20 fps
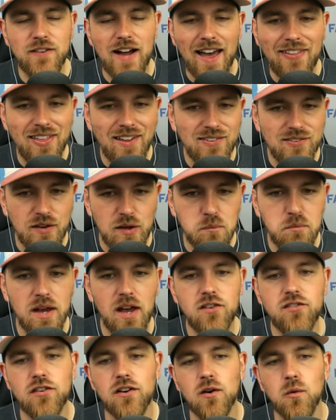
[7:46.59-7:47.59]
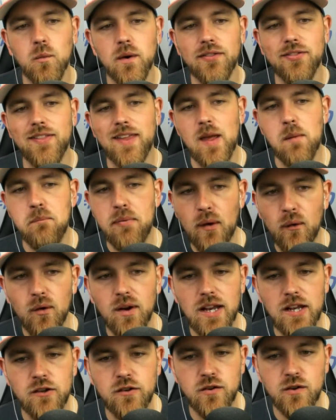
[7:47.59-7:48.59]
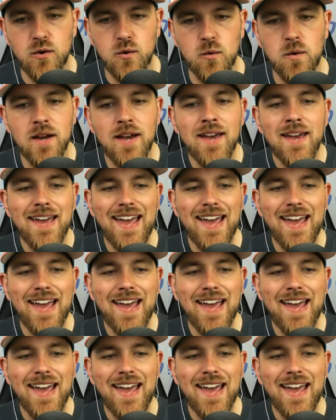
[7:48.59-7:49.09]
I think, is a good pitcher with the ability to